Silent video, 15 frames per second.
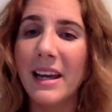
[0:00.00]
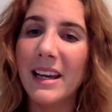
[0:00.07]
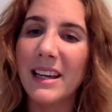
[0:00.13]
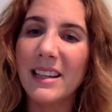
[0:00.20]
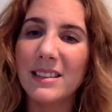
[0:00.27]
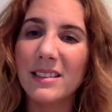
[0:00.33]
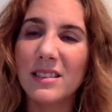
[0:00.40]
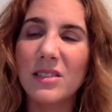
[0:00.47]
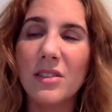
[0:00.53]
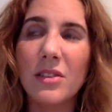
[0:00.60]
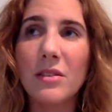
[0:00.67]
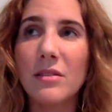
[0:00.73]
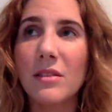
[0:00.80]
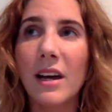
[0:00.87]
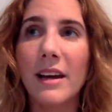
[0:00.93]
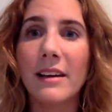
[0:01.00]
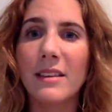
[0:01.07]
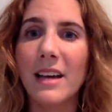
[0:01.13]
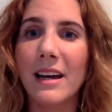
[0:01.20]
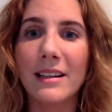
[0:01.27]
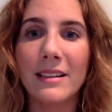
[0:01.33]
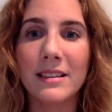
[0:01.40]
It's not like
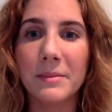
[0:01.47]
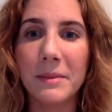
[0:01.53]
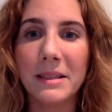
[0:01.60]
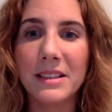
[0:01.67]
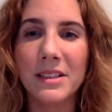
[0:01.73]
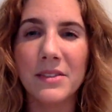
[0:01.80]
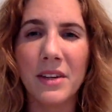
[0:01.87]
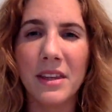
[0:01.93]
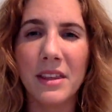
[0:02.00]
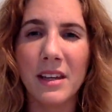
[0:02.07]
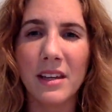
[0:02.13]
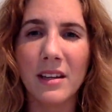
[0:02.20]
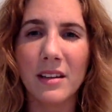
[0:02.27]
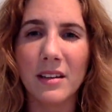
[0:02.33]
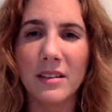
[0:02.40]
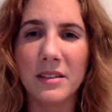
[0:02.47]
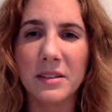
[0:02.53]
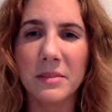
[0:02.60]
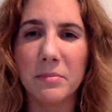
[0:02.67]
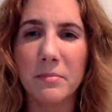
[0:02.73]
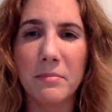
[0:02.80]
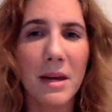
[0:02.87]
that expensive. I think it's
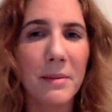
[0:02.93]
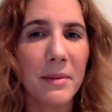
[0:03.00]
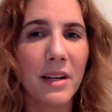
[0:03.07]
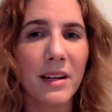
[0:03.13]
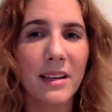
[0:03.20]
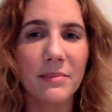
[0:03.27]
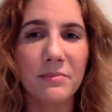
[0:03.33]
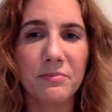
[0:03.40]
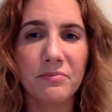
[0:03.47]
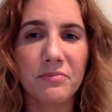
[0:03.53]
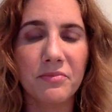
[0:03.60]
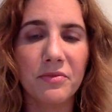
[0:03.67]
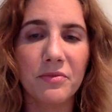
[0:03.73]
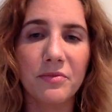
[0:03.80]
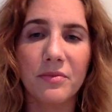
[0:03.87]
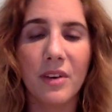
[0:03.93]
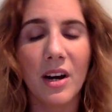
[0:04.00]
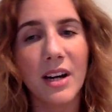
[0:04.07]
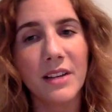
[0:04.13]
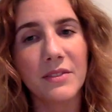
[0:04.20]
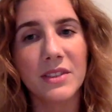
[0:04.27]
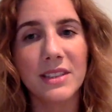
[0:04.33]
maybe like
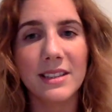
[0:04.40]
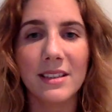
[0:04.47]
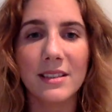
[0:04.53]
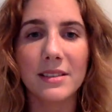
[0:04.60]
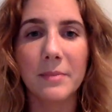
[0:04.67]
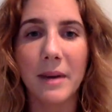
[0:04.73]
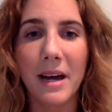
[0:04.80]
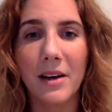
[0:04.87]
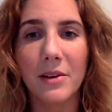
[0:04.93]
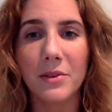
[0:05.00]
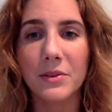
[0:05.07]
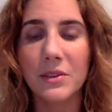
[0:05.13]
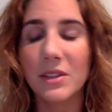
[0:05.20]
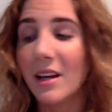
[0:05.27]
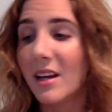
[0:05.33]
£5-6.